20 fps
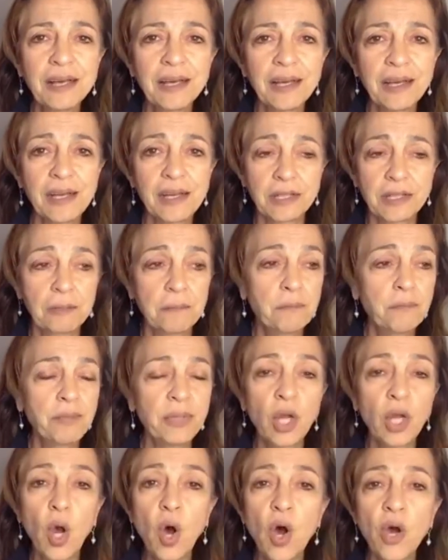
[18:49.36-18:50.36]
It can
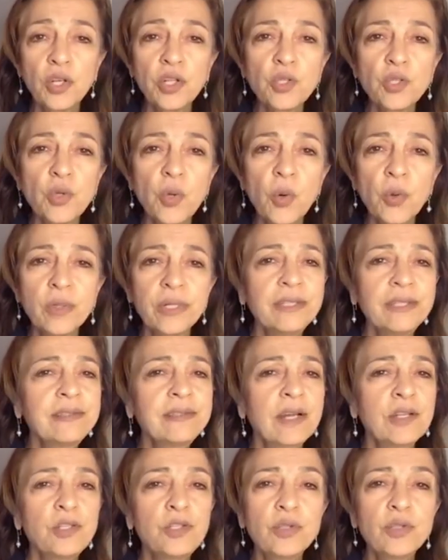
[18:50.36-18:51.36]
be auditory,
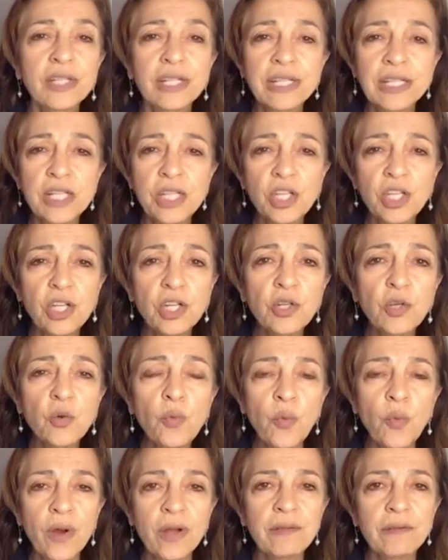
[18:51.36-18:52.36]
that you can hear
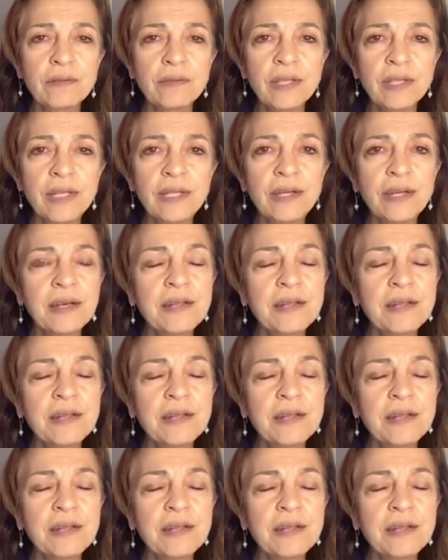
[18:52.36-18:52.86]
one thing